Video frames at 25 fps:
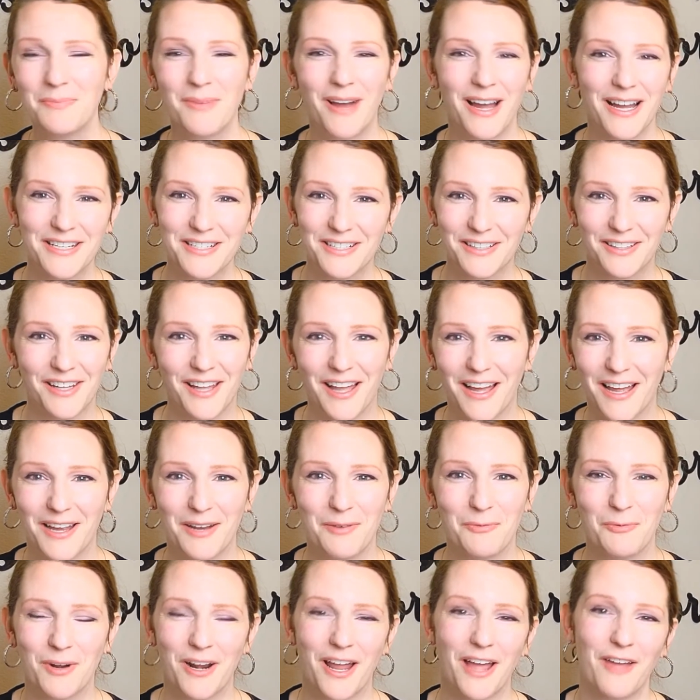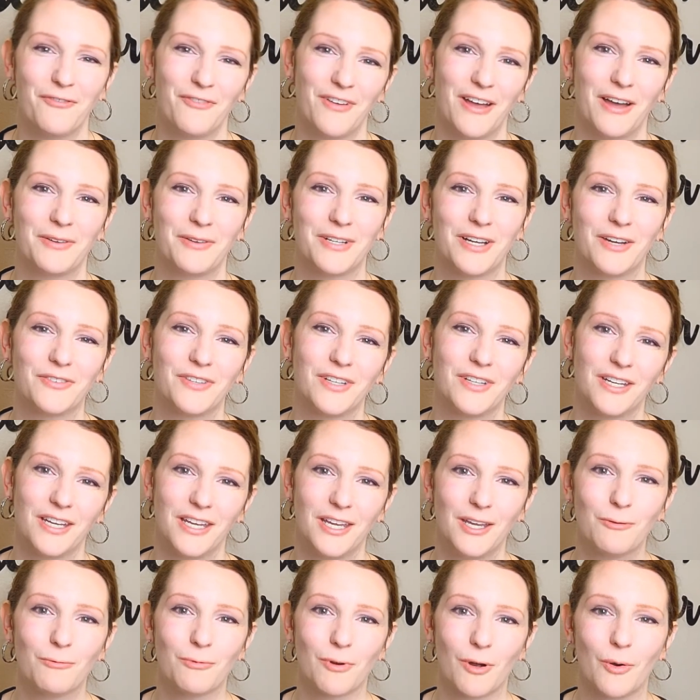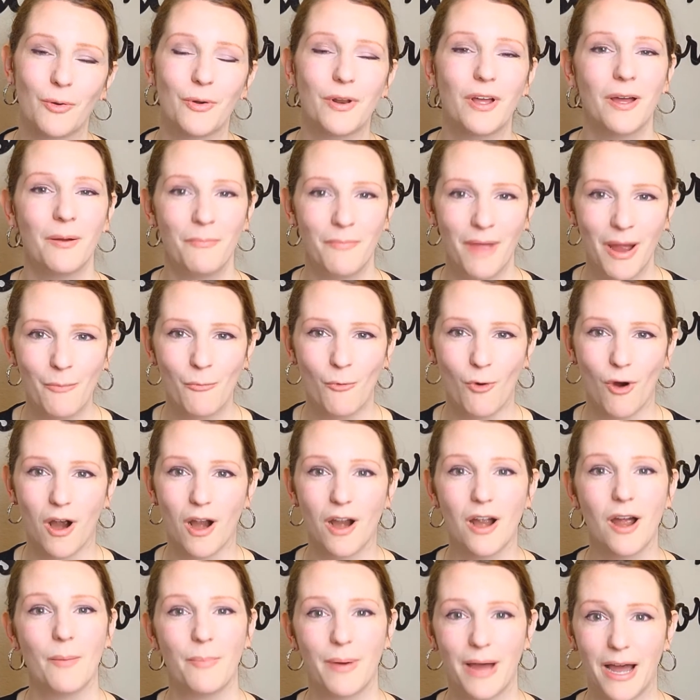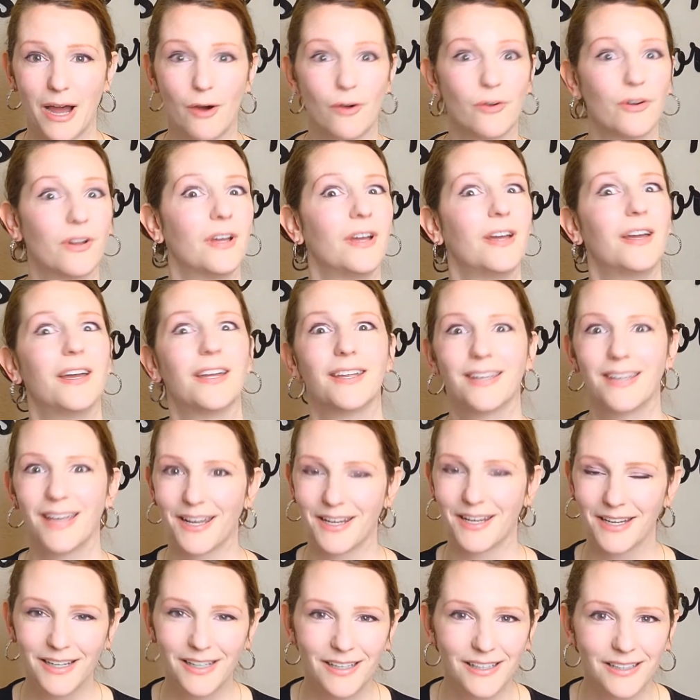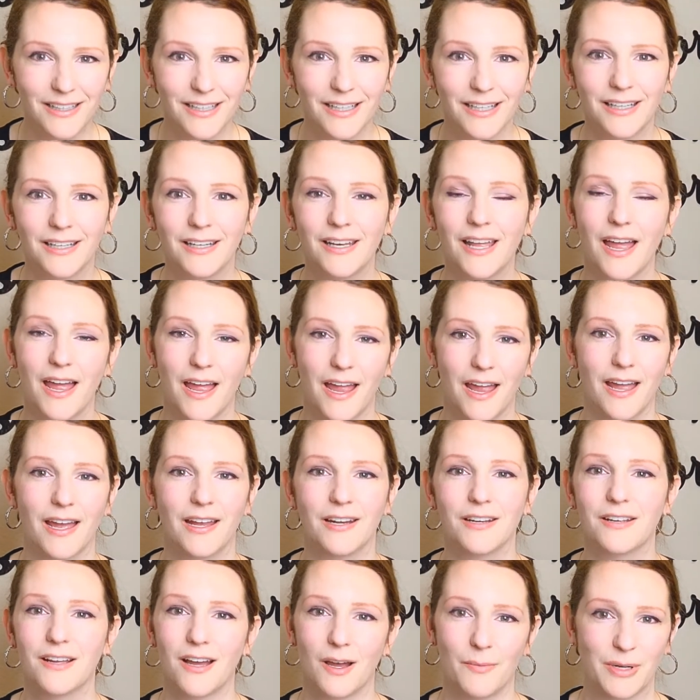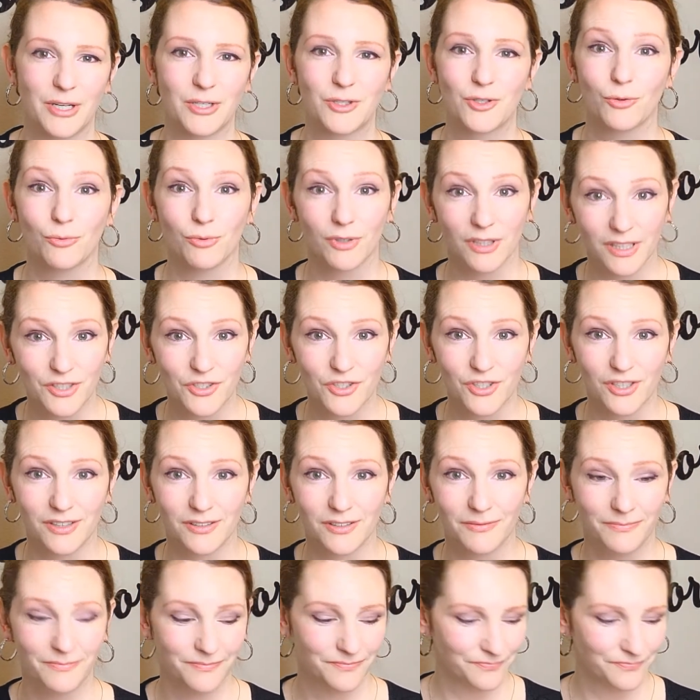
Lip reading: my delight when I found out that he wrote a memoir about getting clean and coming to religion.